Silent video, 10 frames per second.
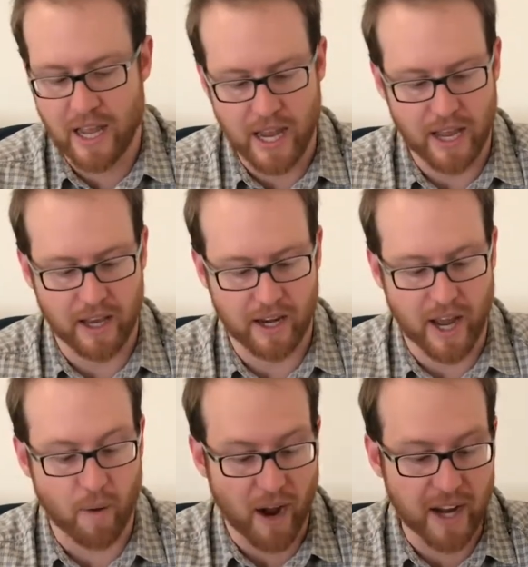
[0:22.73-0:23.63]
And
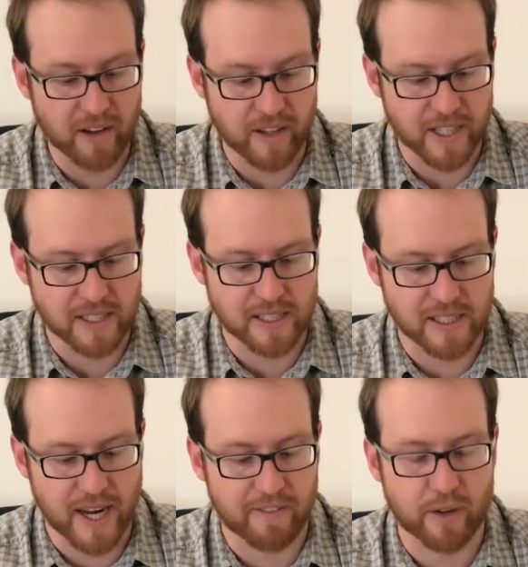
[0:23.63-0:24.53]
how I do this is
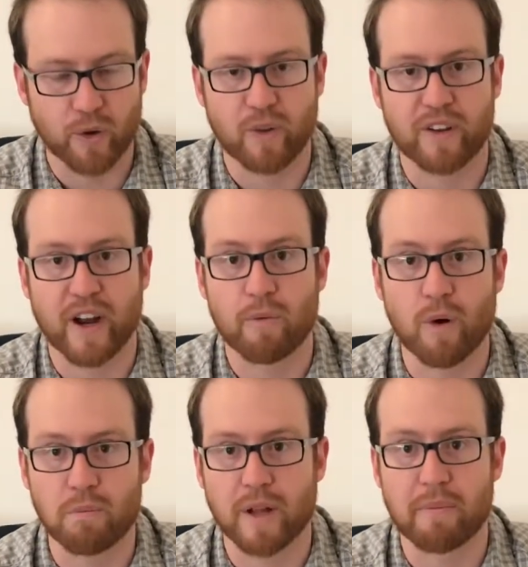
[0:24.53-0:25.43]
I have a rule that I
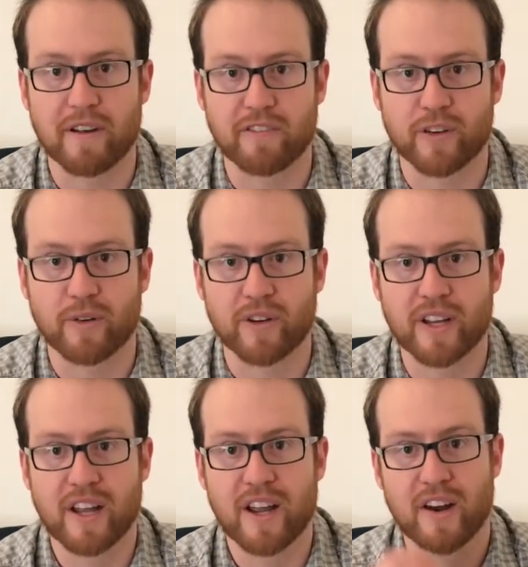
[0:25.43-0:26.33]
won't play my flute
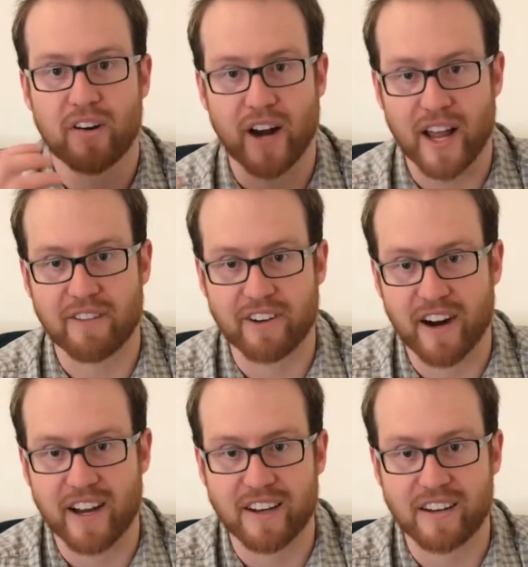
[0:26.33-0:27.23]
right after
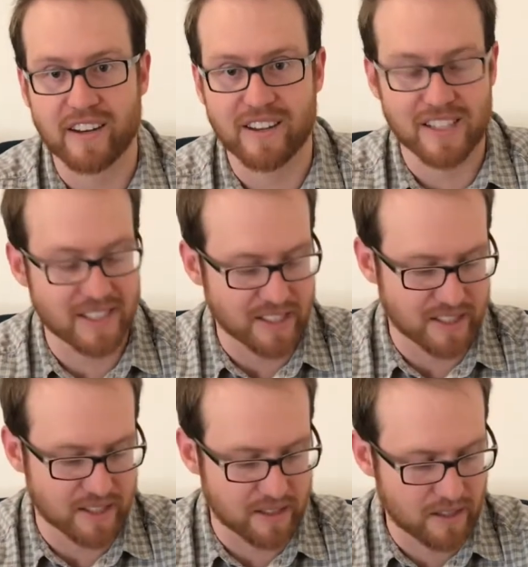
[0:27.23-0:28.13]
I eat, and this
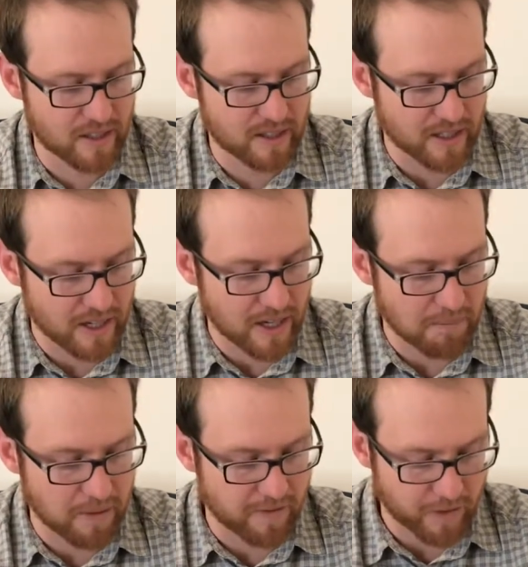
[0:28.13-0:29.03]
is to
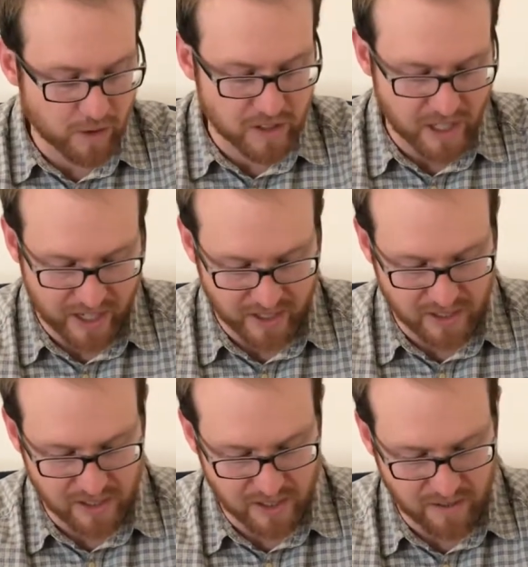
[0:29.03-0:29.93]
keep food
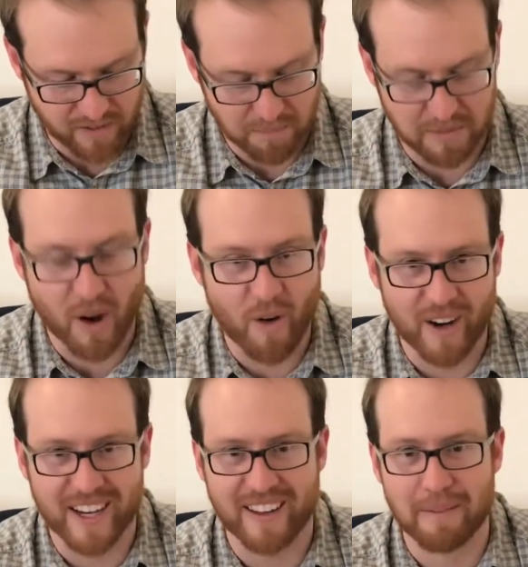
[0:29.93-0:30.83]
chunks from
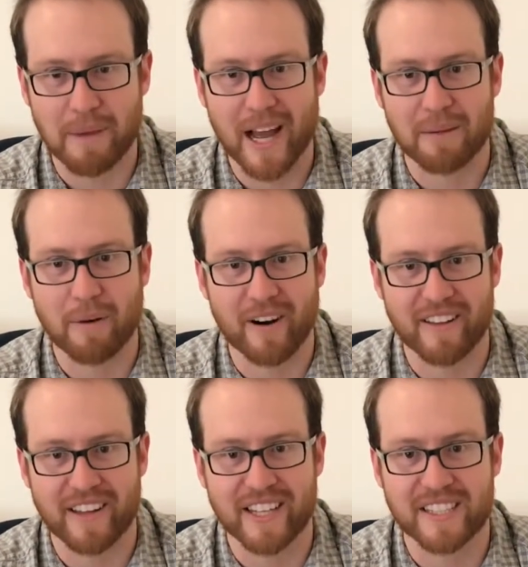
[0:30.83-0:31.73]
going into the back part of
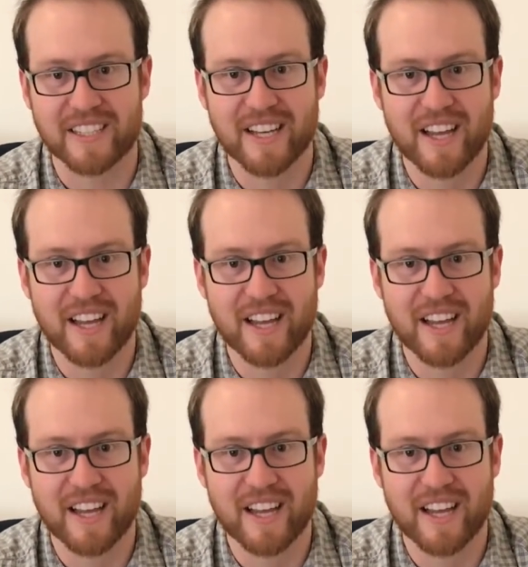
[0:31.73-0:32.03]
this.